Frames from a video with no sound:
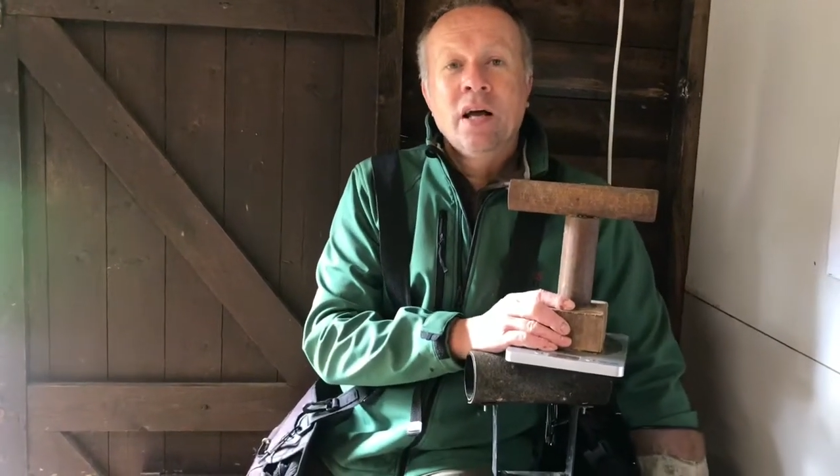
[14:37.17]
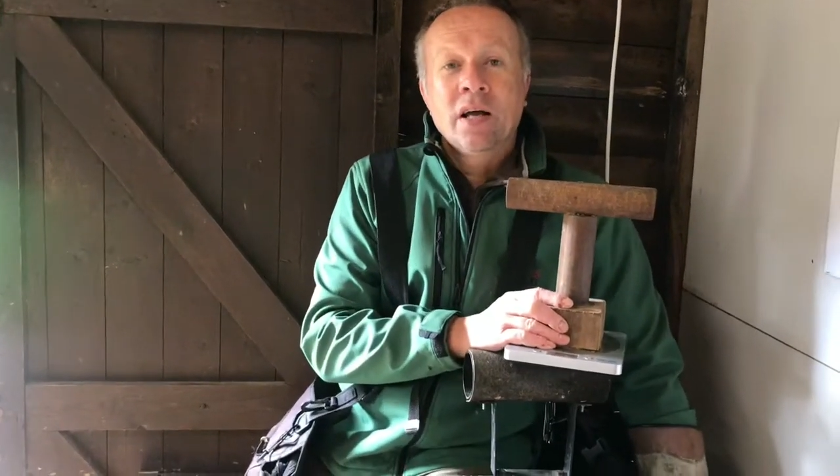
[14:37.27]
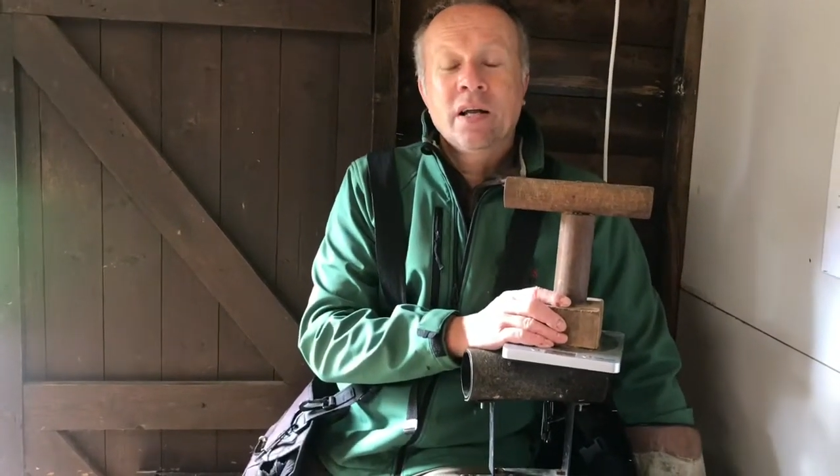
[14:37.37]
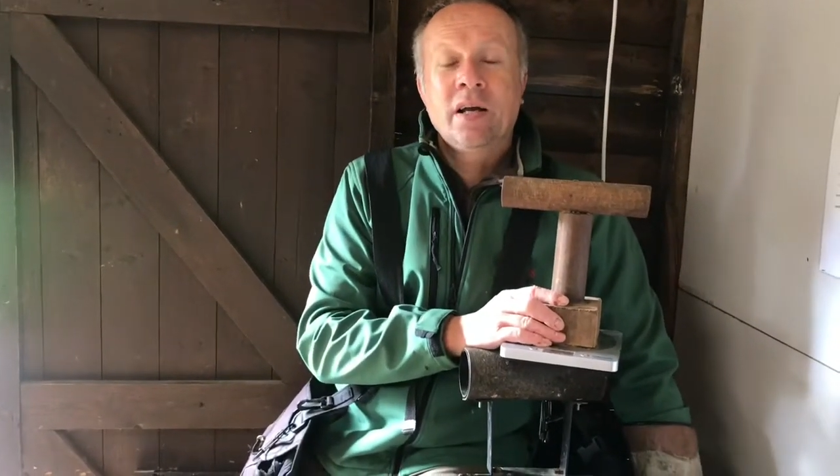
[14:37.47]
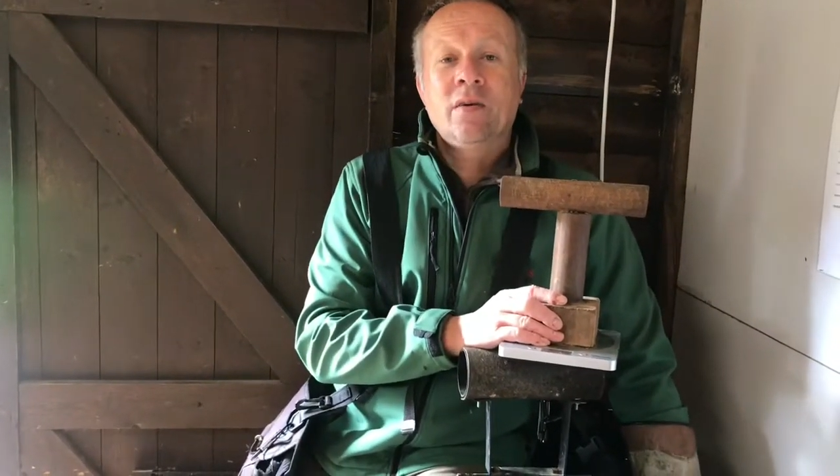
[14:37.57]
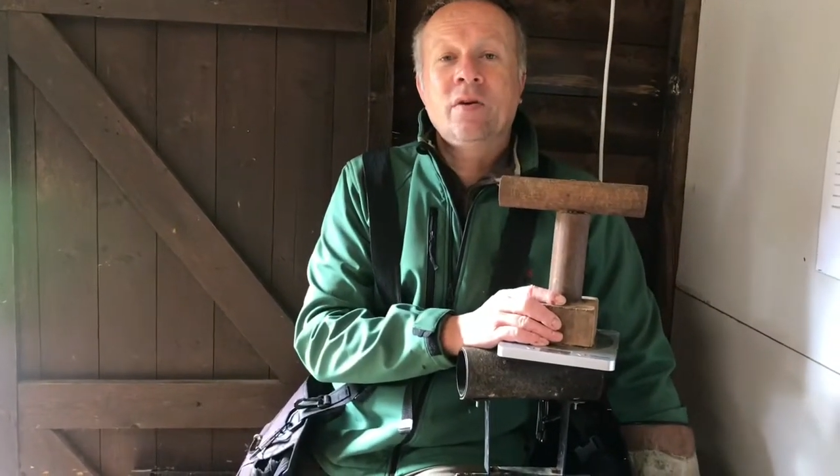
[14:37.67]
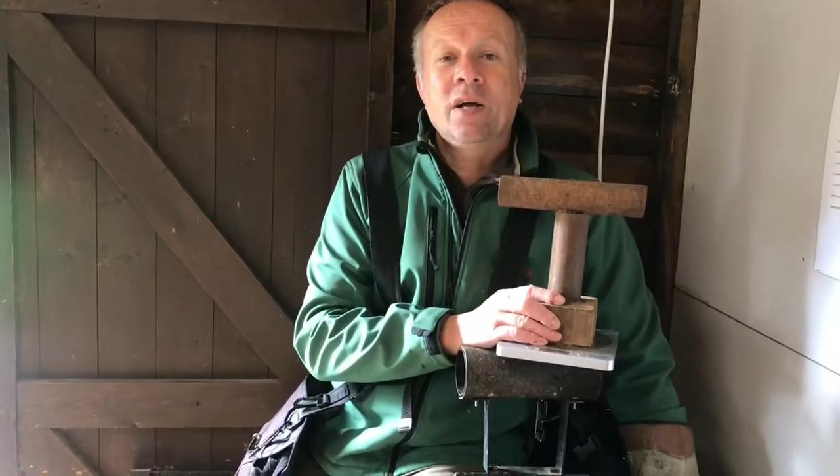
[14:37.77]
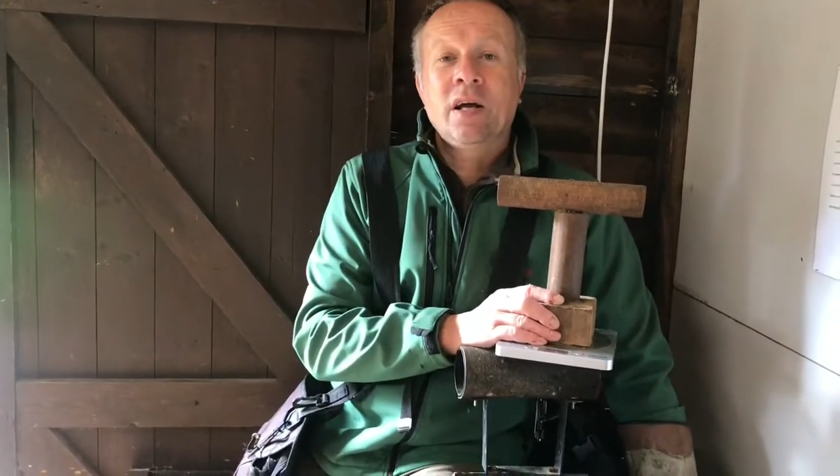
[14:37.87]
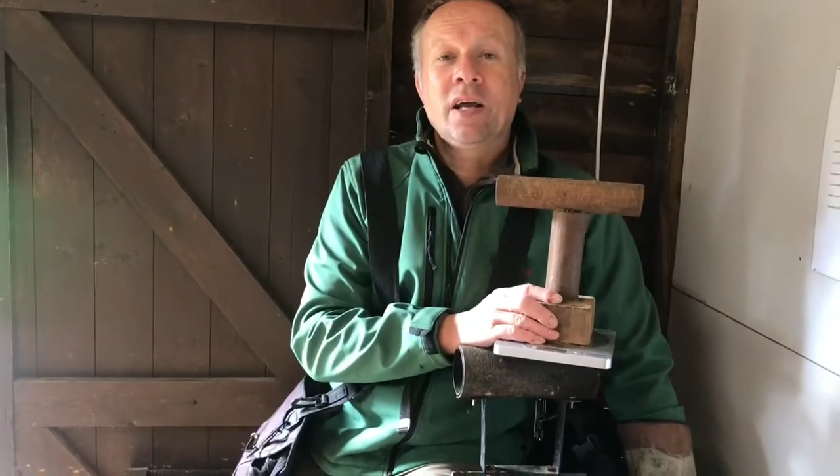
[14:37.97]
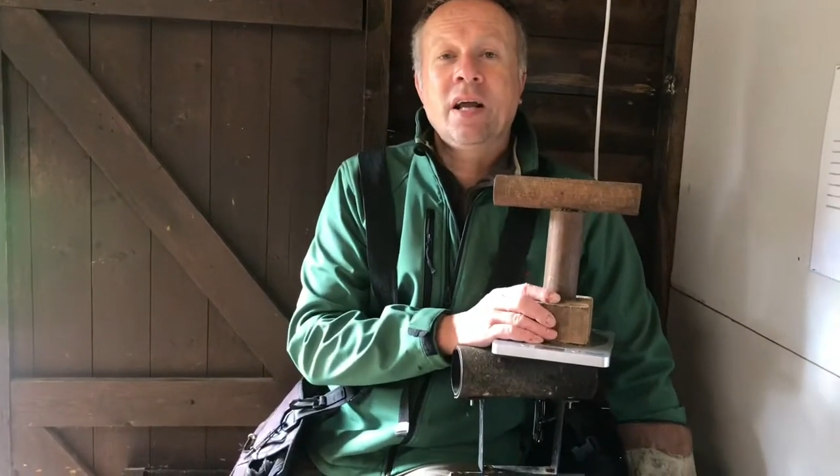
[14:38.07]
Now,
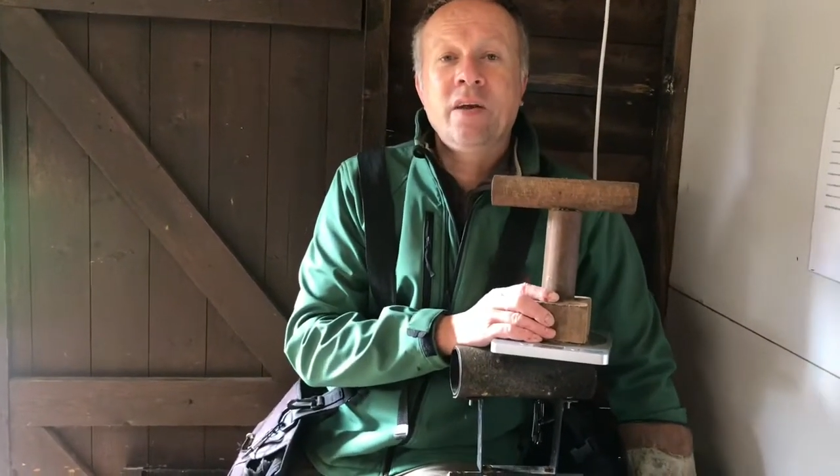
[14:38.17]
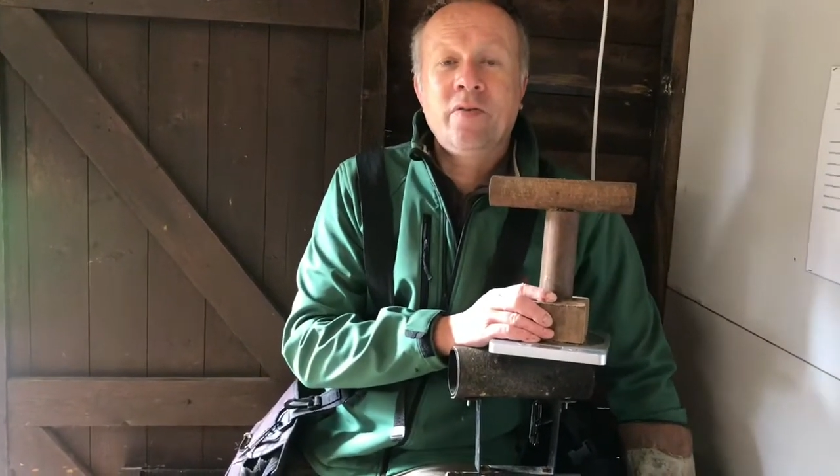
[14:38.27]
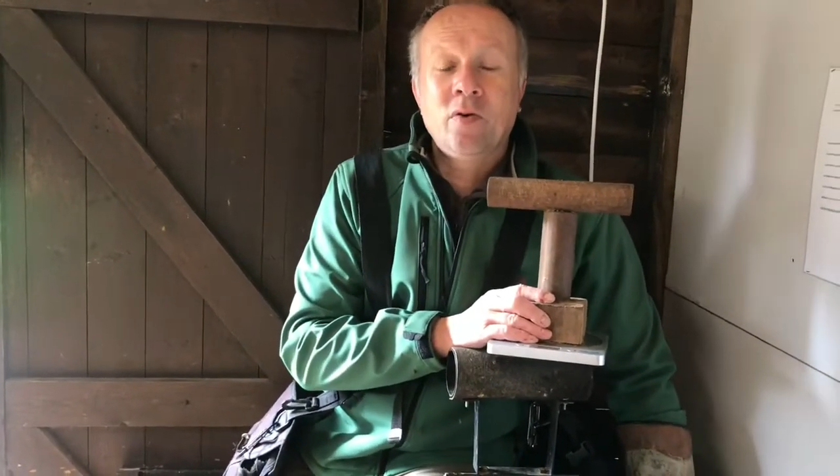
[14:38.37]
if your